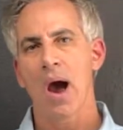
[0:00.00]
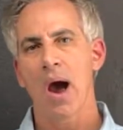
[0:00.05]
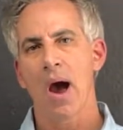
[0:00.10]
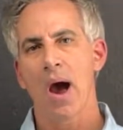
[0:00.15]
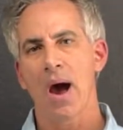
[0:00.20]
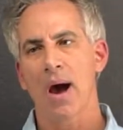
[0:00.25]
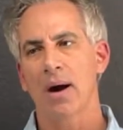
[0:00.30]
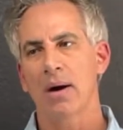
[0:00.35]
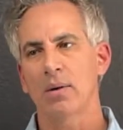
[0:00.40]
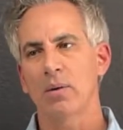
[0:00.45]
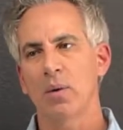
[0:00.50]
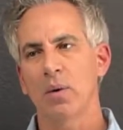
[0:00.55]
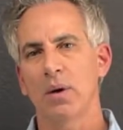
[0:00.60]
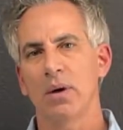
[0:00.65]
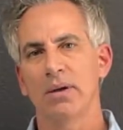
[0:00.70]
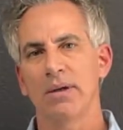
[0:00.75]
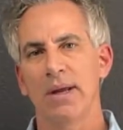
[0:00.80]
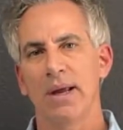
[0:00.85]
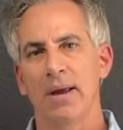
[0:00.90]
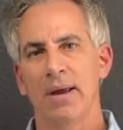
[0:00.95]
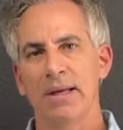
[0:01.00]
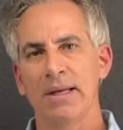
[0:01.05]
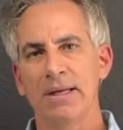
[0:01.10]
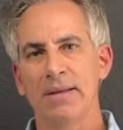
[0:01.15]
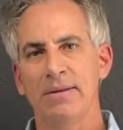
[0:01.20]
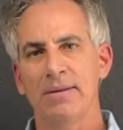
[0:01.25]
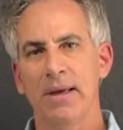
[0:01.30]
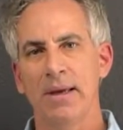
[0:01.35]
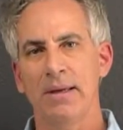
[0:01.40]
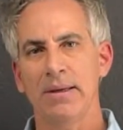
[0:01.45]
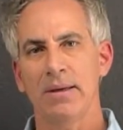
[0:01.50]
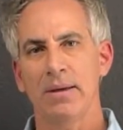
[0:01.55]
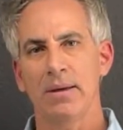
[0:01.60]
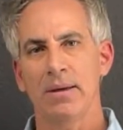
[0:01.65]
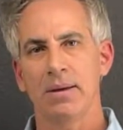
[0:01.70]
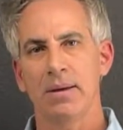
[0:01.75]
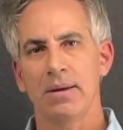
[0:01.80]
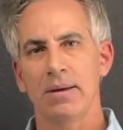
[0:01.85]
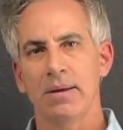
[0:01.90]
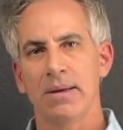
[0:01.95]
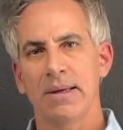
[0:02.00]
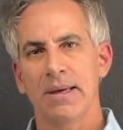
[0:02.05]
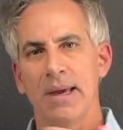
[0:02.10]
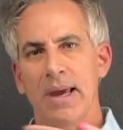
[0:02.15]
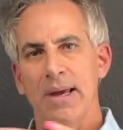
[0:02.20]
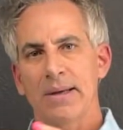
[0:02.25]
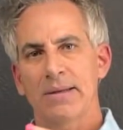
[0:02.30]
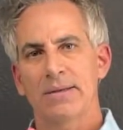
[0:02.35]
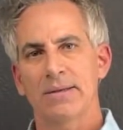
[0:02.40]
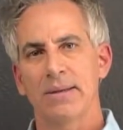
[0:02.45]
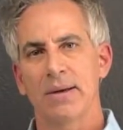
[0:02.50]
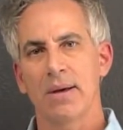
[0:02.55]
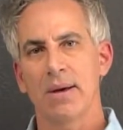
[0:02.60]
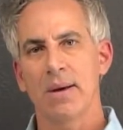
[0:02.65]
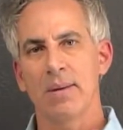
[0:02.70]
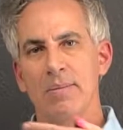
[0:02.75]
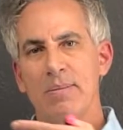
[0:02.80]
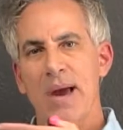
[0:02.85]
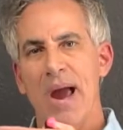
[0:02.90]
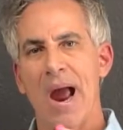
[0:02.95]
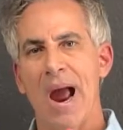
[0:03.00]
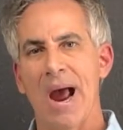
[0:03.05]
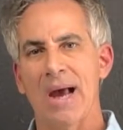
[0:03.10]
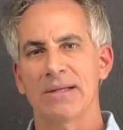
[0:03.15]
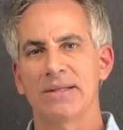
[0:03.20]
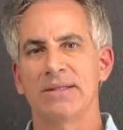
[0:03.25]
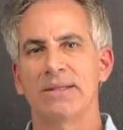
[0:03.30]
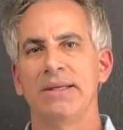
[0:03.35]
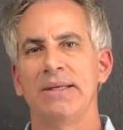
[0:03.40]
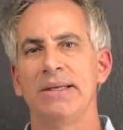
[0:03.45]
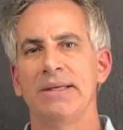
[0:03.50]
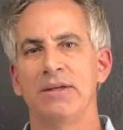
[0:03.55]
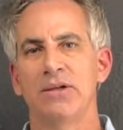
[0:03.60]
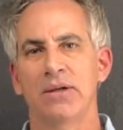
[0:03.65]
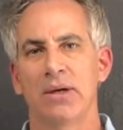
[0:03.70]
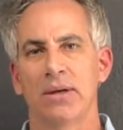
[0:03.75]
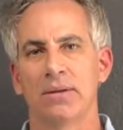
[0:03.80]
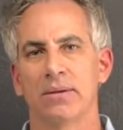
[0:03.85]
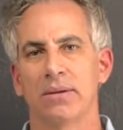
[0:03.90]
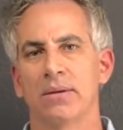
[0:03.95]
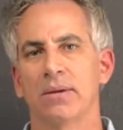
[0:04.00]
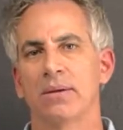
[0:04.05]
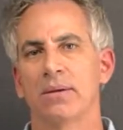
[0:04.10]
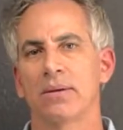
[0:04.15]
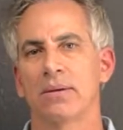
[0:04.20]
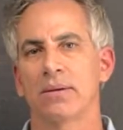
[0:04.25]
How would anything get past each other?